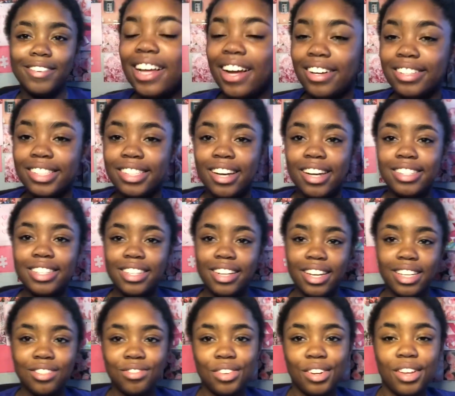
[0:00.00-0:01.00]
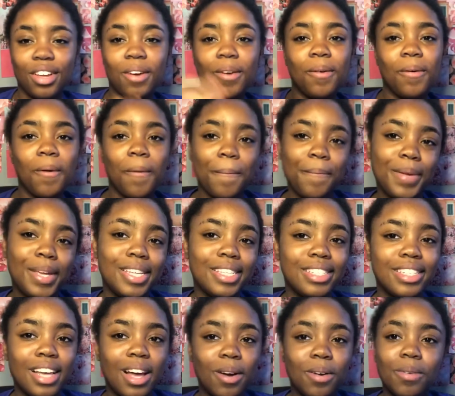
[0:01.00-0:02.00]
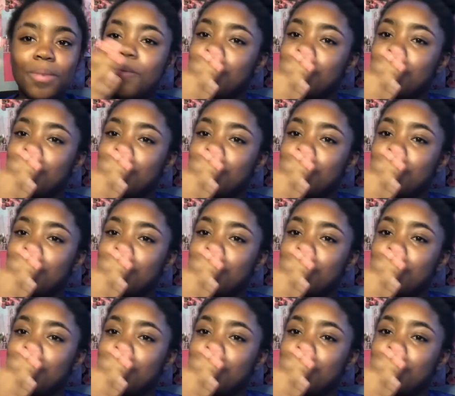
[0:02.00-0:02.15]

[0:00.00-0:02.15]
I'll see you guys in the next video. Peace out.